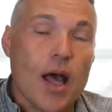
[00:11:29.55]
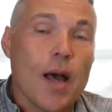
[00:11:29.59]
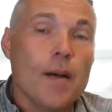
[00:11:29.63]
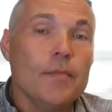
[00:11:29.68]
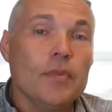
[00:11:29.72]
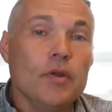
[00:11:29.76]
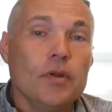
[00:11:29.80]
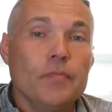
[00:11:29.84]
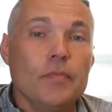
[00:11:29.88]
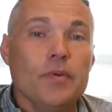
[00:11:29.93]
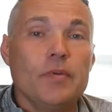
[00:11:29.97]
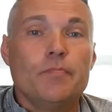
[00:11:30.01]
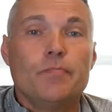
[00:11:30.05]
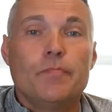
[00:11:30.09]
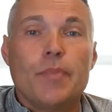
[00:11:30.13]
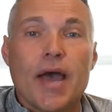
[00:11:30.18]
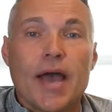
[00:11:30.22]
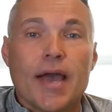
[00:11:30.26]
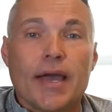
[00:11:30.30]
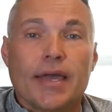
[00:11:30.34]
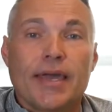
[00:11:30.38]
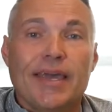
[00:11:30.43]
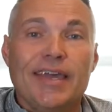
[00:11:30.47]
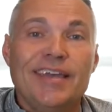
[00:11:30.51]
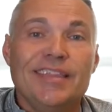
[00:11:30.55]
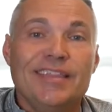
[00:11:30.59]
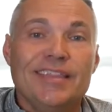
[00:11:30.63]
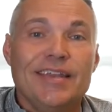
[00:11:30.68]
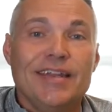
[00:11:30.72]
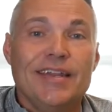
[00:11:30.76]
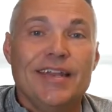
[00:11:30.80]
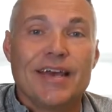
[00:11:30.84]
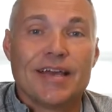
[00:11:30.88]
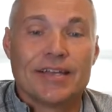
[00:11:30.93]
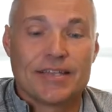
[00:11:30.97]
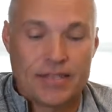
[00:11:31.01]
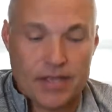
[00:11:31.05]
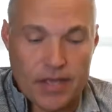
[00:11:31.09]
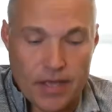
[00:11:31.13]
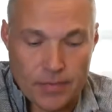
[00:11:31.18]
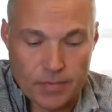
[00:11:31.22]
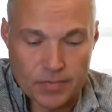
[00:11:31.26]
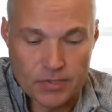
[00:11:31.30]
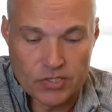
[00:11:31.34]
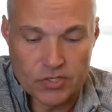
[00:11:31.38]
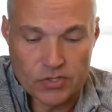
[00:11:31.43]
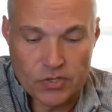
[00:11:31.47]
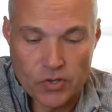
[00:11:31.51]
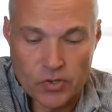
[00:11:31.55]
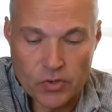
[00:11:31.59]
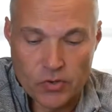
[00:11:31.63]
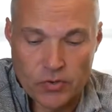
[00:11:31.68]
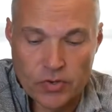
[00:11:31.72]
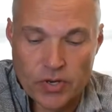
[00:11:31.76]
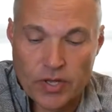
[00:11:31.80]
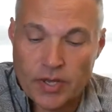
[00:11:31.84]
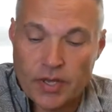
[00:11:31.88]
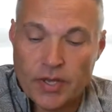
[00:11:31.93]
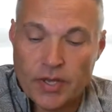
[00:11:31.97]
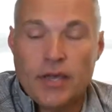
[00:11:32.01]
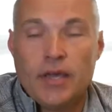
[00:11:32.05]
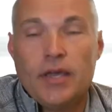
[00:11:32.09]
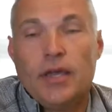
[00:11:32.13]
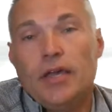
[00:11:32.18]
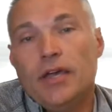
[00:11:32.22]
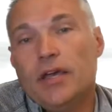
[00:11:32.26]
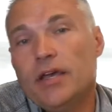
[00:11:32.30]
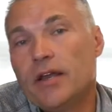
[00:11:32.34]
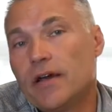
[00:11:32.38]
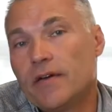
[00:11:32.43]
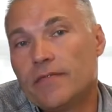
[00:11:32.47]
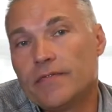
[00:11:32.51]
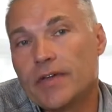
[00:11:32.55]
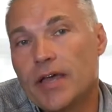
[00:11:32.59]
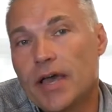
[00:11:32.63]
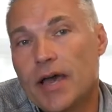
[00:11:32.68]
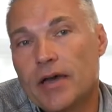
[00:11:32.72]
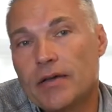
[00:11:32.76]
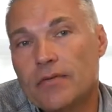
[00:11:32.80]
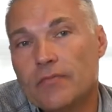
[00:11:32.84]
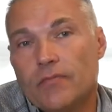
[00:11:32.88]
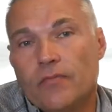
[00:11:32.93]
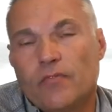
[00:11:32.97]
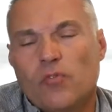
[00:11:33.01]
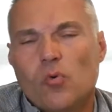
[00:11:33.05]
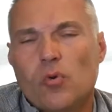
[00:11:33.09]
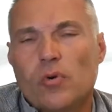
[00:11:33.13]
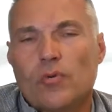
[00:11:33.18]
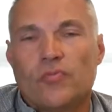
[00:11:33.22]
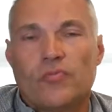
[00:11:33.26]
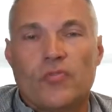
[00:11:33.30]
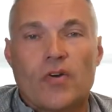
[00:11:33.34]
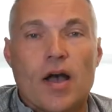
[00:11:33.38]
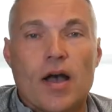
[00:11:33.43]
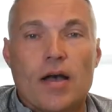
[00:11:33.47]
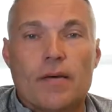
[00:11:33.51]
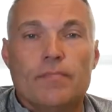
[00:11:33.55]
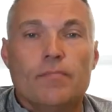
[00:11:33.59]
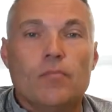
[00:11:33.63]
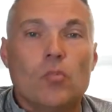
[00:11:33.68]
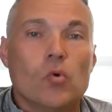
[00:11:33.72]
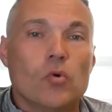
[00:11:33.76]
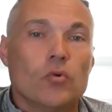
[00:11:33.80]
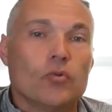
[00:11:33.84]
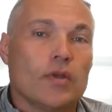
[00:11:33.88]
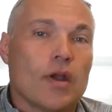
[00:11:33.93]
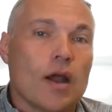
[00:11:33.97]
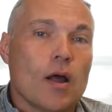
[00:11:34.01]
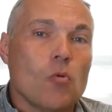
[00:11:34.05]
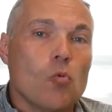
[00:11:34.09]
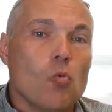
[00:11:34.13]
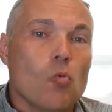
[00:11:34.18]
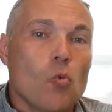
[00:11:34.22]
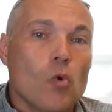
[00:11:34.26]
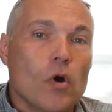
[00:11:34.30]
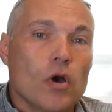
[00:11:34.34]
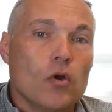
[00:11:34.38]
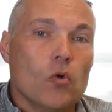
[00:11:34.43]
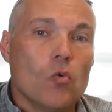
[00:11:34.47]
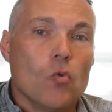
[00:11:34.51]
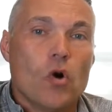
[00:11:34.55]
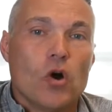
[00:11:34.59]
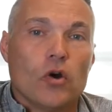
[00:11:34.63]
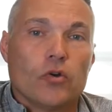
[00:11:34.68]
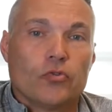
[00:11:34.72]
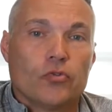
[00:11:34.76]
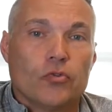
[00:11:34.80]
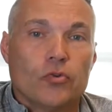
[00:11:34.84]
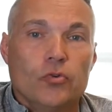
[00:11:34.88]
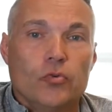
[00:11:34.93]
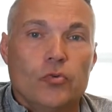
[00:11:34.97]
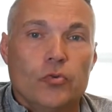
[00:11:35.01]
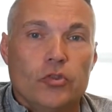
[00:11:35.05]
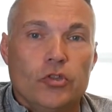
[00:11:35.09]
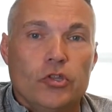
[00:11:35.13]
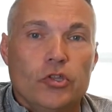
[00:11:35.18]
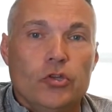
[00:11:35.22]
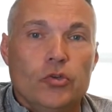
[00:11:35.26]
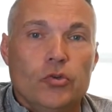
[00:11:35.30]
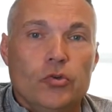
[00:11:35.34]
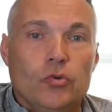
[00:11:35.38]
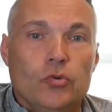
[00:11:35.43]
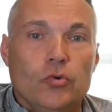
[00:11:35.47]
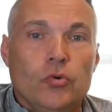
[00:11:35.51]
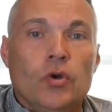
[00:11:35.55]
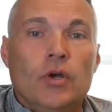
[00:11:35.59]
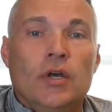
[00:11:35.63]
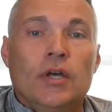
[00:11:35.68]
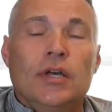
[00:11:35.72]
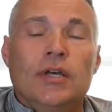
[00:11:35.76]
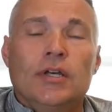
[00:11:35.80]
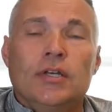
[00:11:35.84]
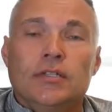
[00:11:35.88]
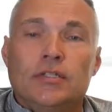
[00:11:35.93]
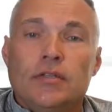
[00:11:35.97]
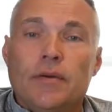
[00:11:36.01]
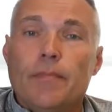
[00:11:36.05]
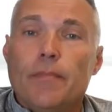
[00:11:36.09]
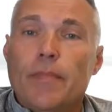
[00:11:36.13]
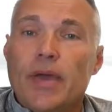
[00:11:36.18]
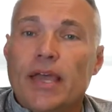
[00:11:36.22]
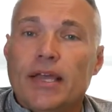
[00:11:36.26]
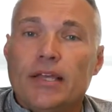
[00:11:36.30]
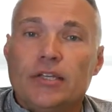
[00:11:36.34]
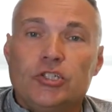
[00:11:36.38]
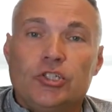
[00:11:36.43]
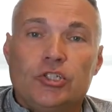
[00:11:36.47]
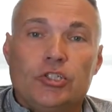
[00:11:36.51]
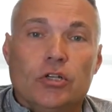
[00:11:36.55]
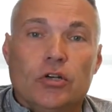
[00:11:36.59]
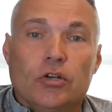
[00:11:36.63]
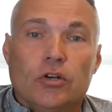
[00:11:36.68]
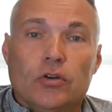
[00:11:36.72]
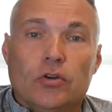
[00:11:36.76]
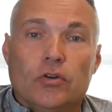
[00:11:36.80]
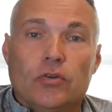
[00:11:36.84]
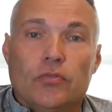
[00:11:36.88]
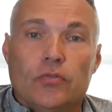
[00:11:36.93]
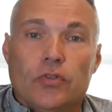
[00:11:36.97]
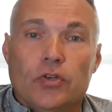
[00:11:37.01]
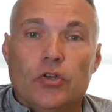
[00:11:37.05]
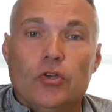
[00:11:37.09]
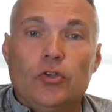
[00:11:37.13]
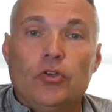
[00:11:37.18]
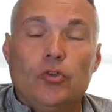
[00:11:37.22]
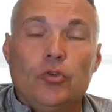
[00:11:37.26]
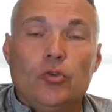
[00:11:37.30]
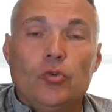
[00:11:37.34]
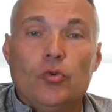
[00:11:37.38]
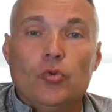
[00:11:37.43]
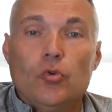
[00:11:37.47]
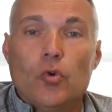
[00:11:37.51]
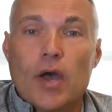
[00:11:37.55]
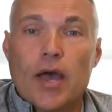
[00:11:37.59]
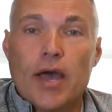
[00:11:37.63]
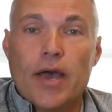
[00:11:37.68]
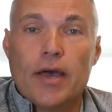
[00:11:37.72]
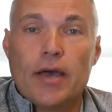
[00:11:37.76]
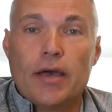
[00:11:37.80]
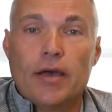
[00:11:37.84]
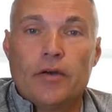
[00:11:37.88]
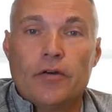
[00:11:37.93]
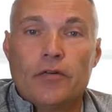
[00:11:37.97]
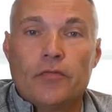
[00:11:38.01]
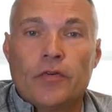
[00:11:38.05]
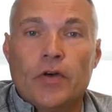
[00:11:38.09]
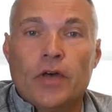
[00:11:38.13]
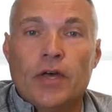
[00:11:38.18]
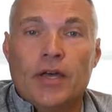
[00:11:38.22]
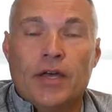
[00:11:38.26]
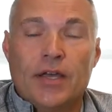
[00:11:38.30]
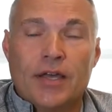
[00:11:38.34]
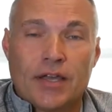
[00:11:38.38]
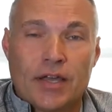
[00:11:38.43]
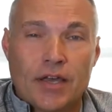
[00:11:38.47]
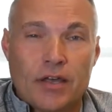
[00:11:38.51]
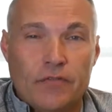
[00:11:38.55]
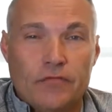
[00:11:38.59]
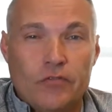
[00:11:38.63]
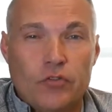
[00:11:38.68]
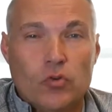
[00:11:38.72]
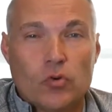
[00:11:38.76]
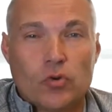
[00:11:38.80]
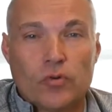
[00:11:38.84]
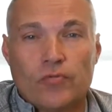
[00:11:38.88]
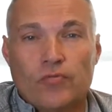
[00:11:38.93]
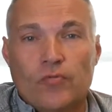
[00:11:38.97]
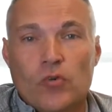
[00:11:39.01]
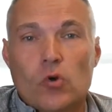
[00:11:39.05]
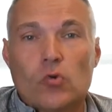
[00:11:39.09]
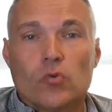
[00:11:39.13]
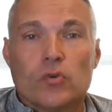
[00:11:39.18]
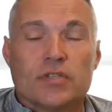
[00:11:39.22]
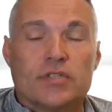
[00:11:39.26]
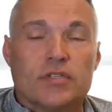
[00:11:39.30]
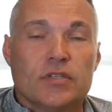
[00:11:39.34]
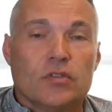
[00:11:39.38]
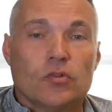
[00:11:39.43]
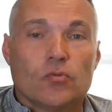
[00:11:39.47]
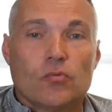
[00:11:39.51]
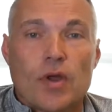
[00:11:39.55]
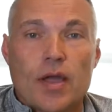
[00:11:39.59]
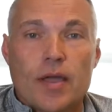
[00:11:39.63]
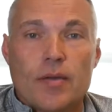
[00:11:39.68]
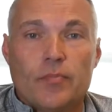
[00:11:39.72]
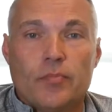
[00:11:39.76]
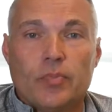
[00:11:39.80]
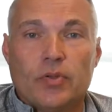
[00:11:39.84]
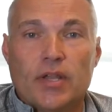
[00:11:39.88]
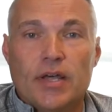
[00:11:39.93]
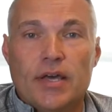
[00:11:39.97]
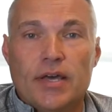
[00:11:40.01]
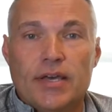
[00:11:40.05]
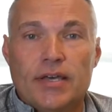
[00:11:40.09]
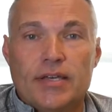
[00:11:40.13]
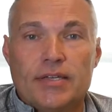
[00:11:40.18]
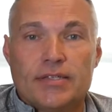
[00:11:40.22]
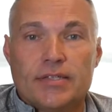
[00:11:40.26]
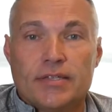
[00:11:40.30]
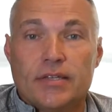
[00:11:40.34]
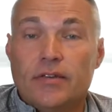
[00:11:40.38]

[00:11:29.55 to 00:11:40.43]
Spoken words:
I'm going to be back in the next episode, and I've got 4 or 5 more that I want to walk through with you to make sure that you have kind of your focus in the right place.